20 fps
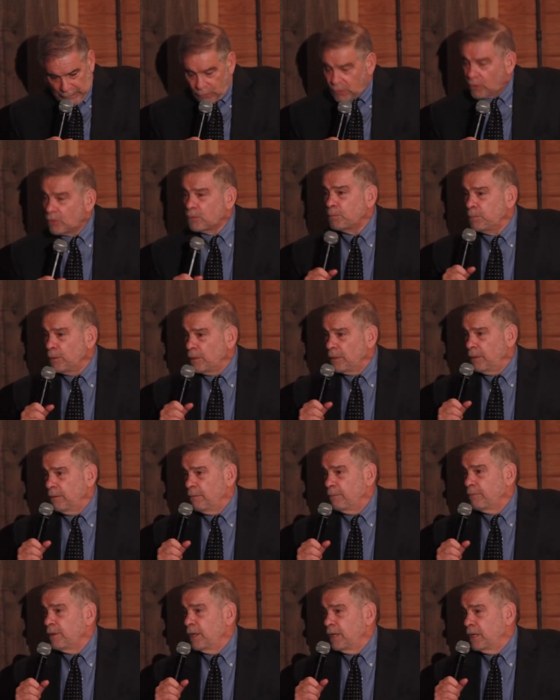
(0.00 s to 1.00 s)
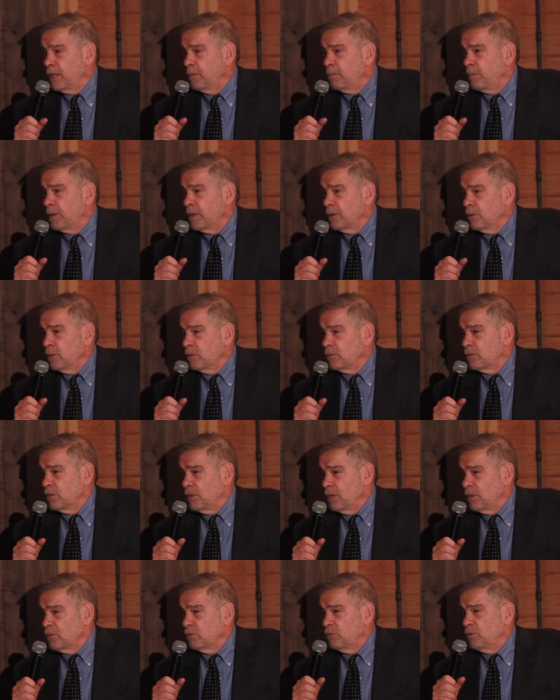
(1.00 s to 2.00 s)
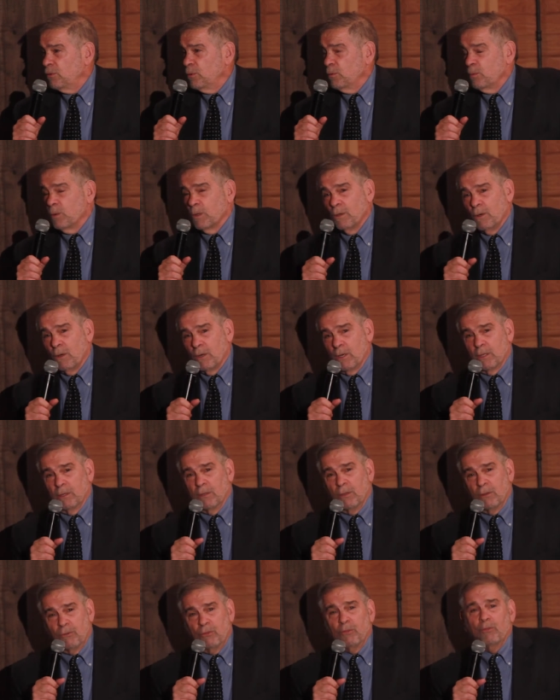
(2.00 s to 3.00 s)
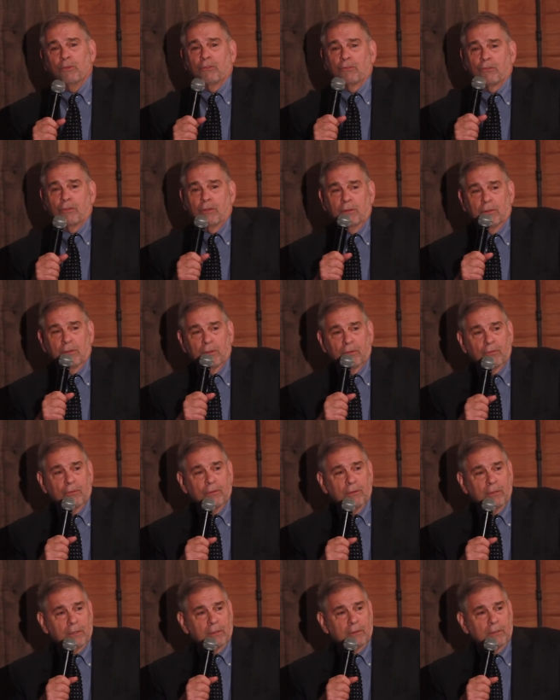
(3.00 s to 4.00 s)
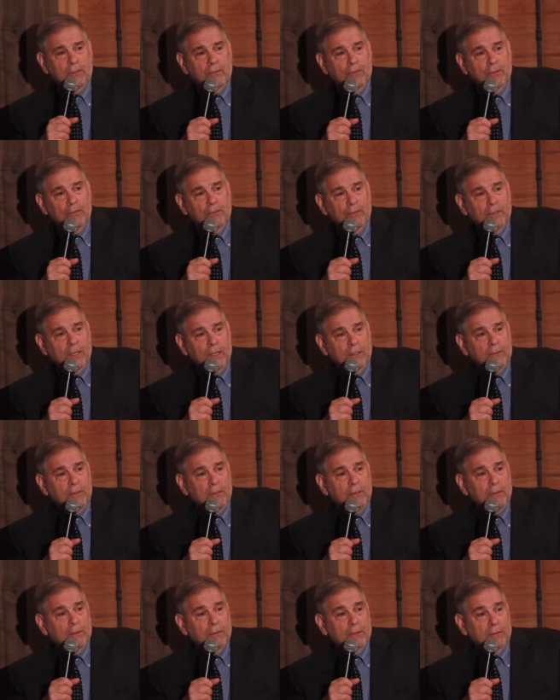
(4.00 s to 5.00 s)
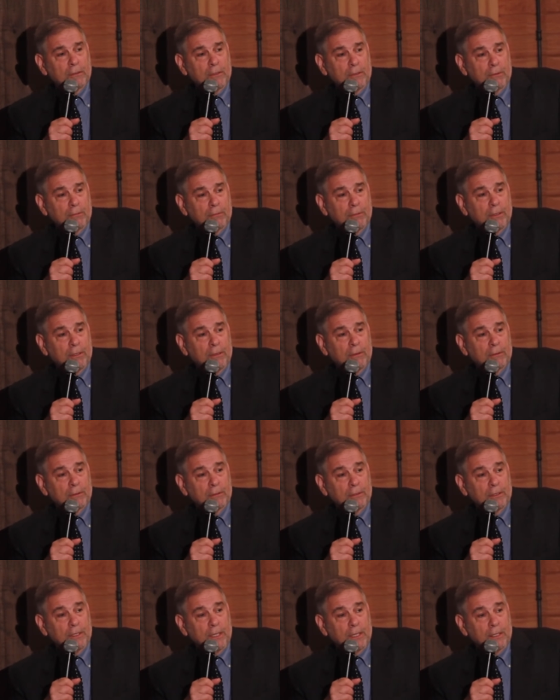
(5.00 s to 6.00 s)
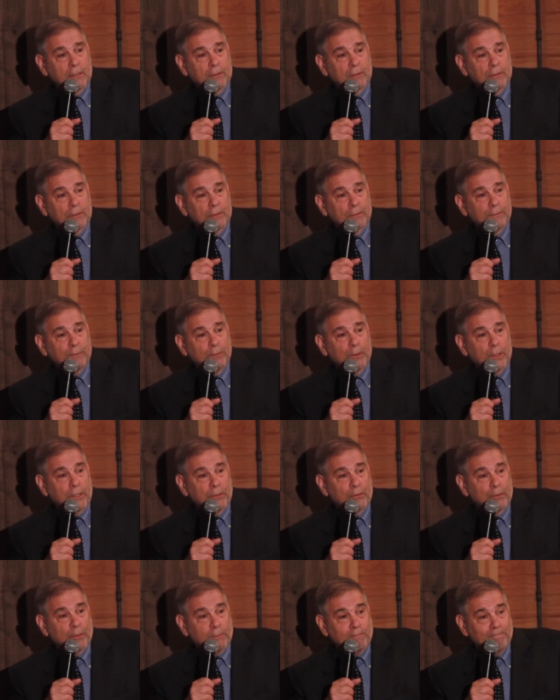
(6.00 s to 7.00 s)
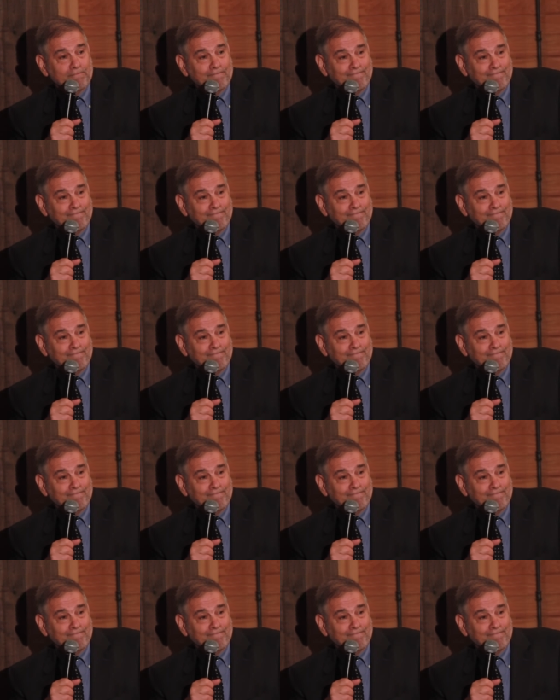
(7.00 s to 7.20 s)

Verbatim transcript: Don't believe anybody who tells you regarding the Jewish condition that this is 1933, 38, or 42.